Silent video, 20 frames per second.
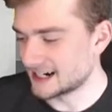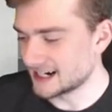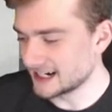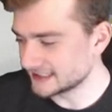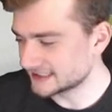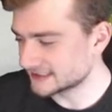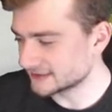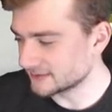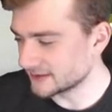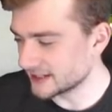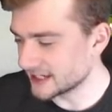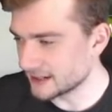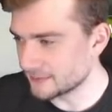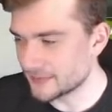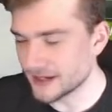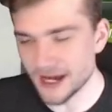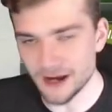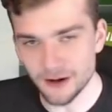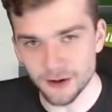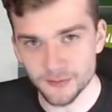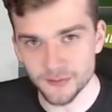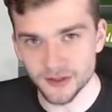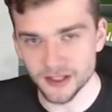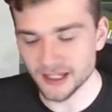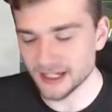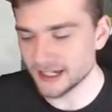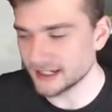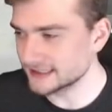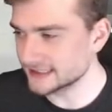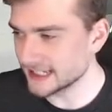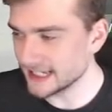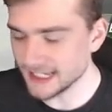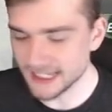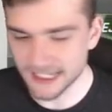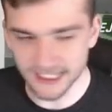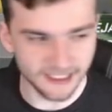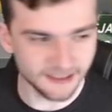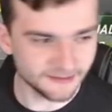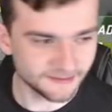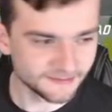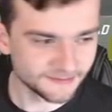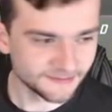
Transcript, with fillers: right, so we got a power play. I'll take it.